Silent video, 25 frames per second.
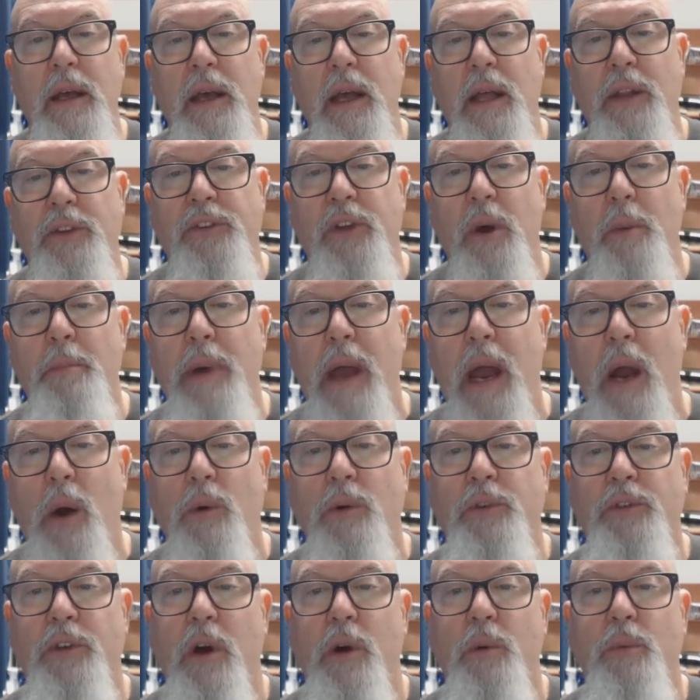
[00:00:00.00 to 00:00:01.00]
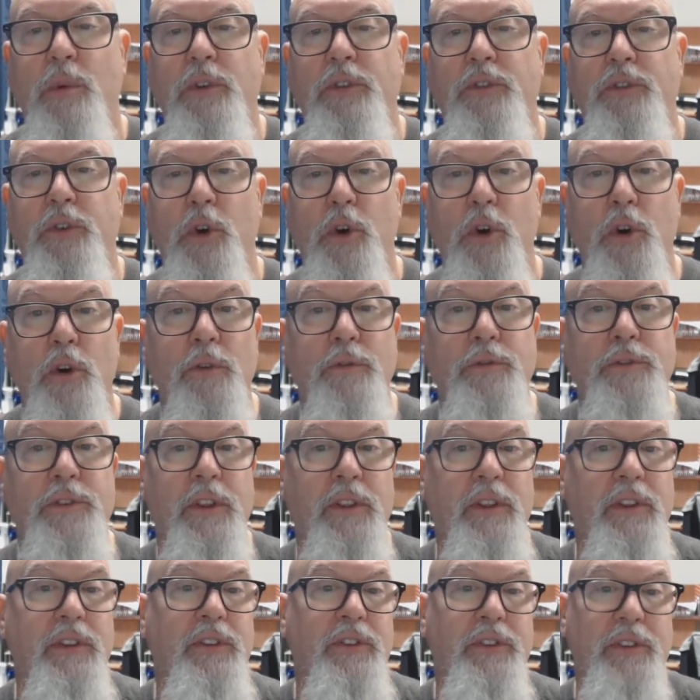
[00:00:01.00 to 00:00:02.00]
And some powers are reserved
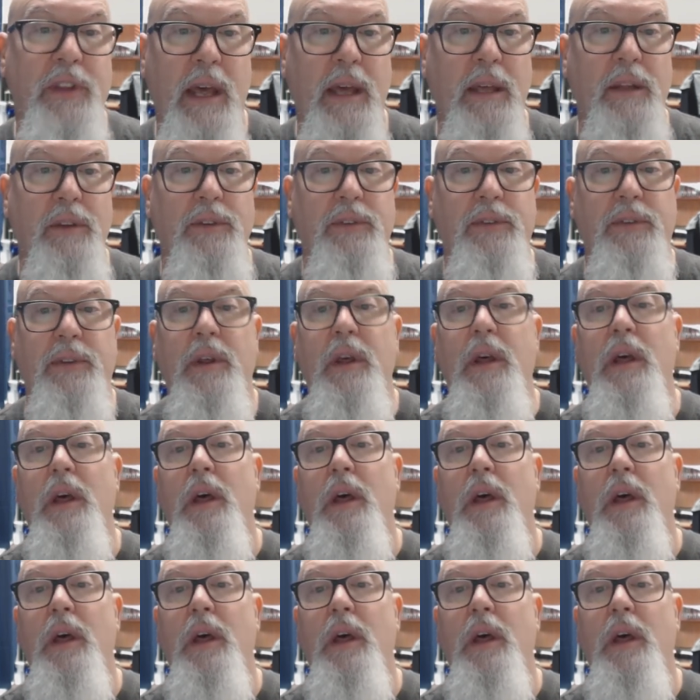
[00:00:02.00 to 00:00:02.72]
to the states.